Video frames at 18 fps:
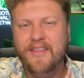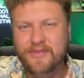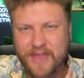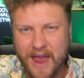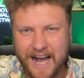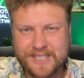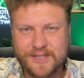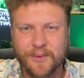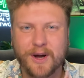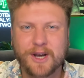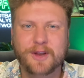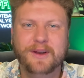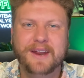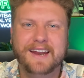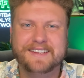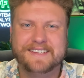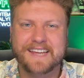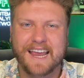That's one you
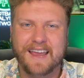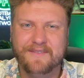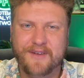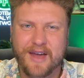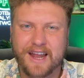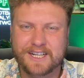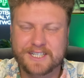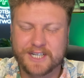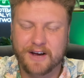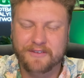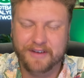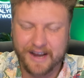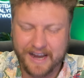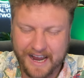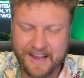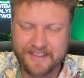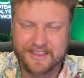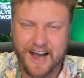need to take advantage of
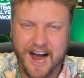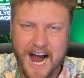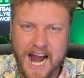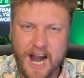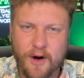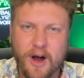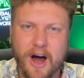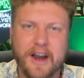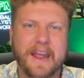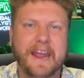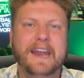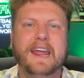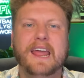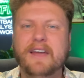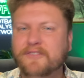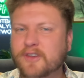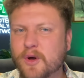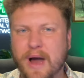and hit the higher on. And
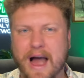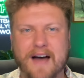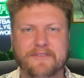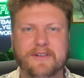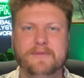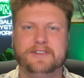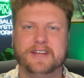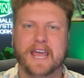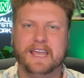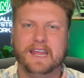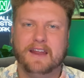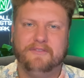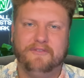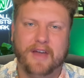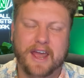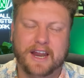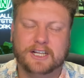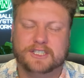if you haven't taken
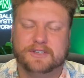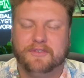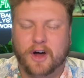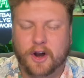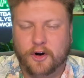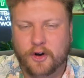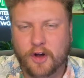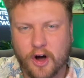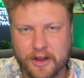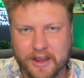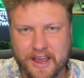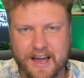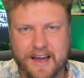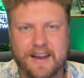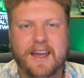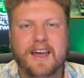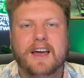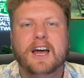advantage of Underdog
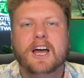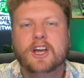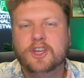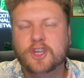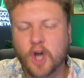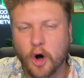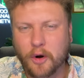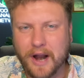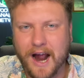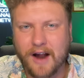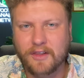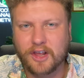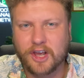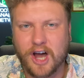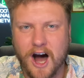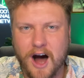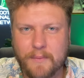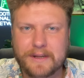yet, go down in the
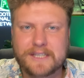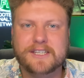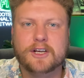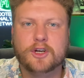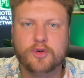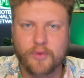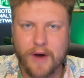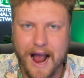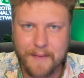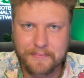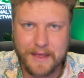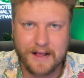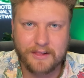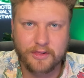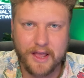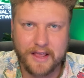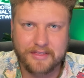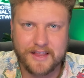comments, grab
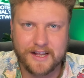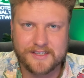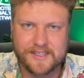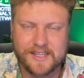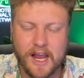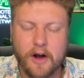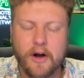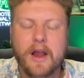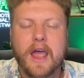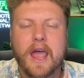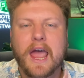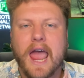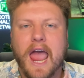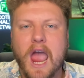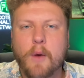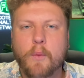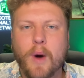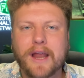that link that's there.
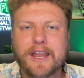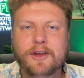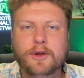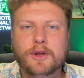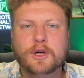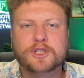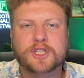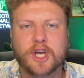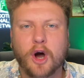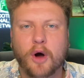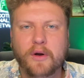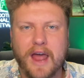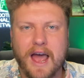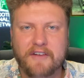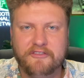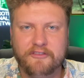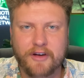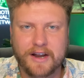And when you use code
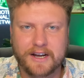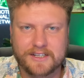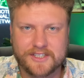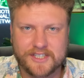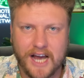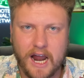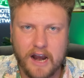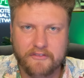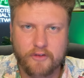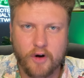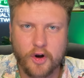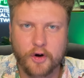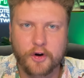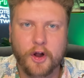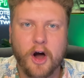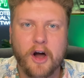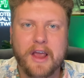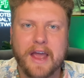FN to sign up for
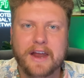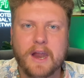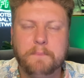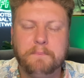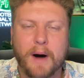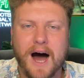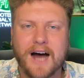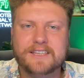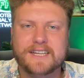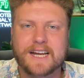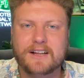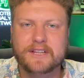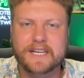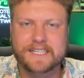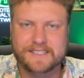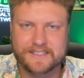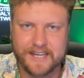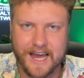Underdog and deposit at
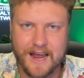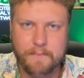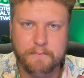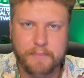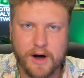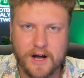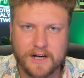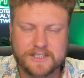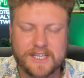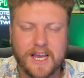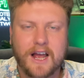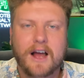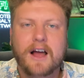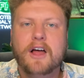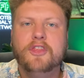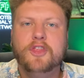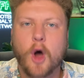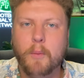least
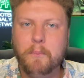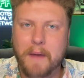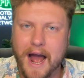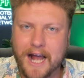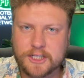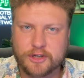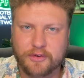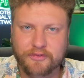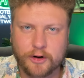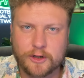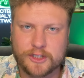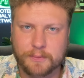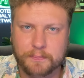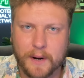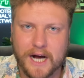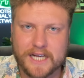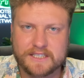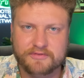$10, they'll match your first
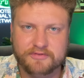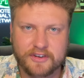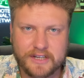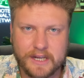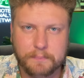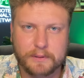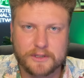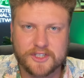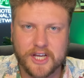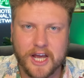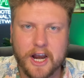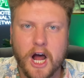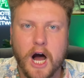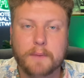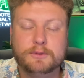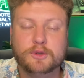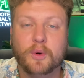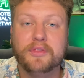deposit 50%
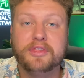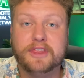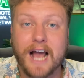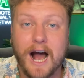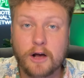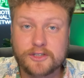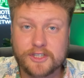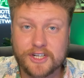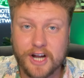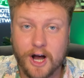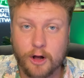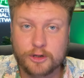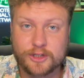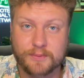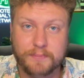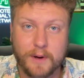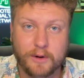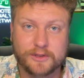up to
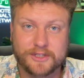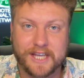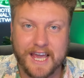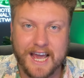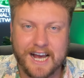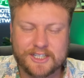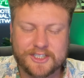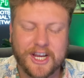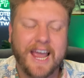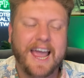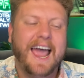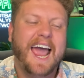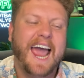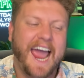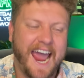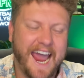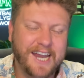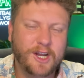$1,000 of bonus cash,
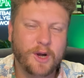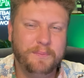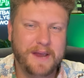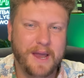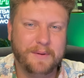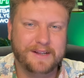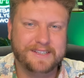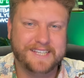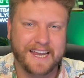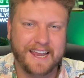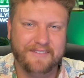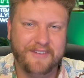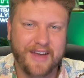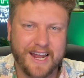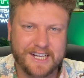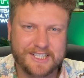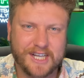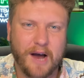and you'll be able to take
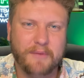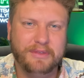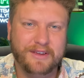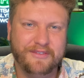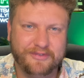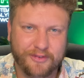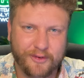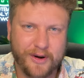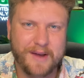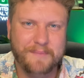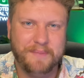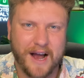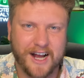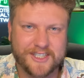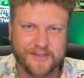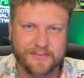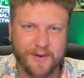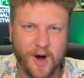advantage of the free
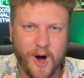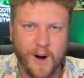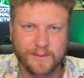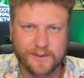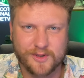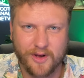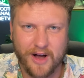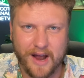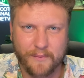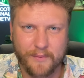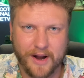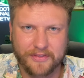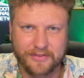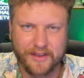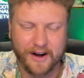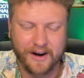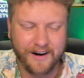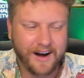Patrick Mahomes line
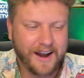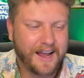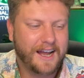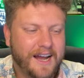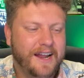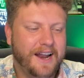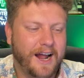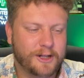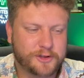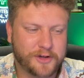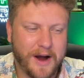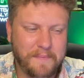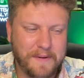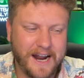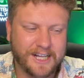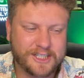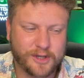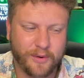right there. Now,
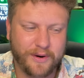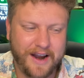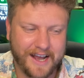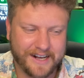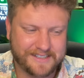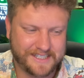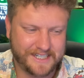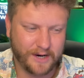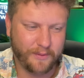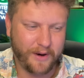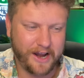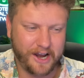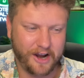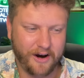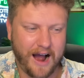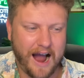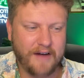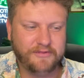dropping down to our next tier right
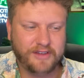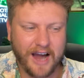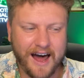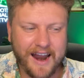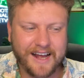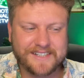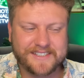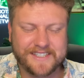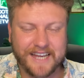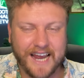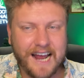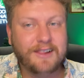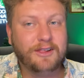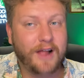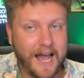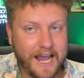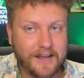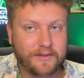here, I've got Isaiah
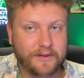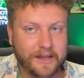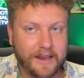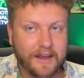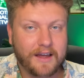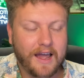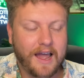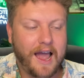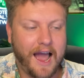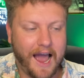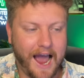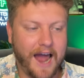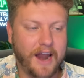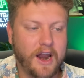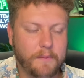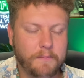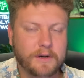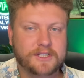Likely
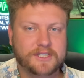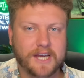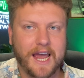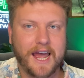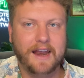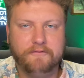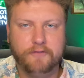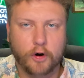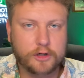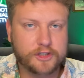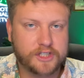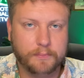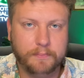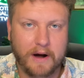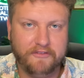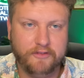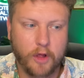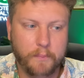at number 10 versus the
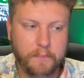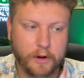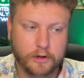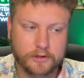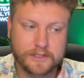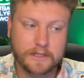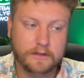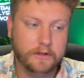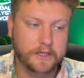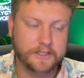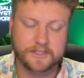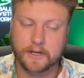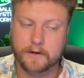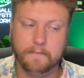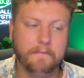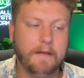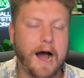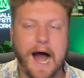Buffalo Bills.
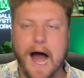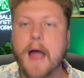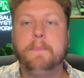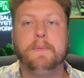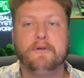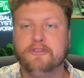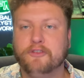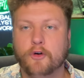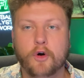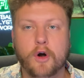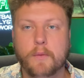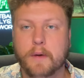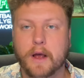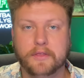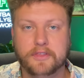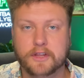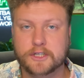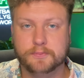Listen, I prefer him
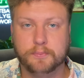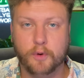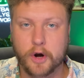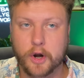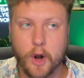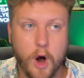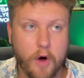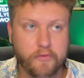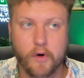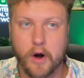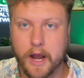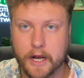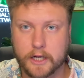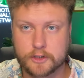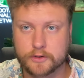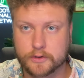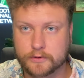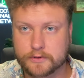at this point over
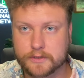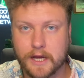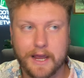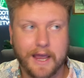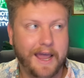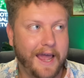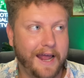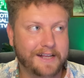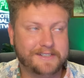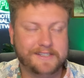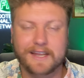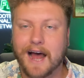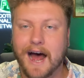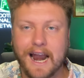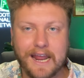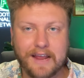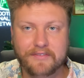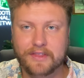Andrews. It's
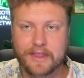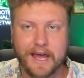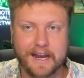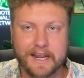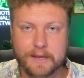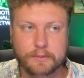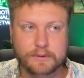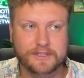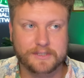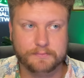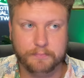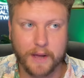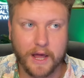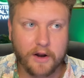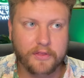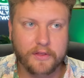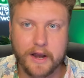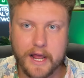not even that he was
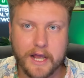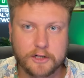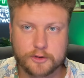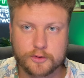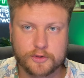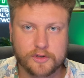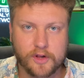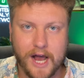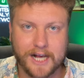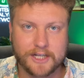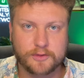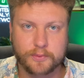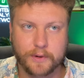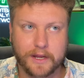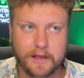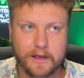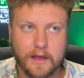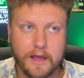better than Andrews last
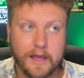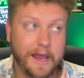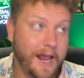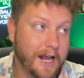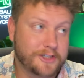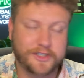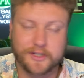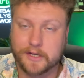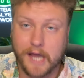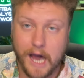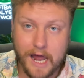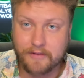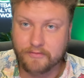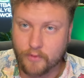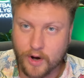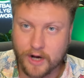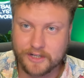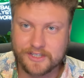week. He actually kind
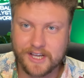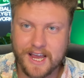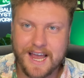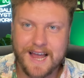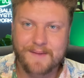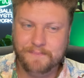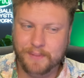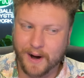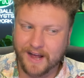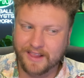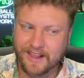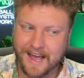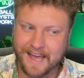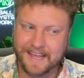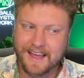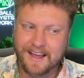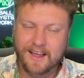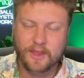of was, but
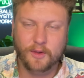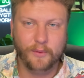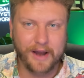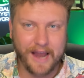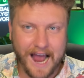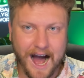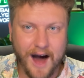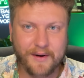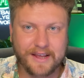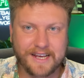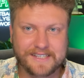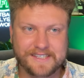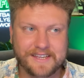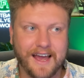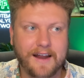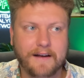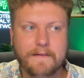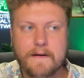like the reality is
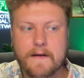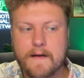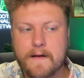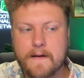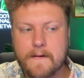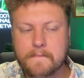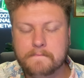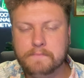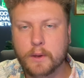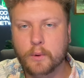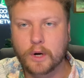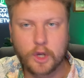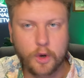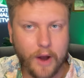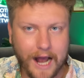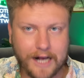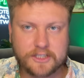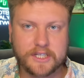that when
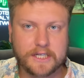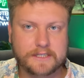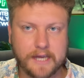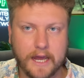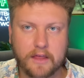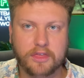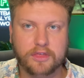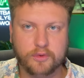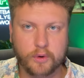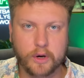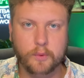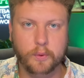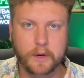you actually take 3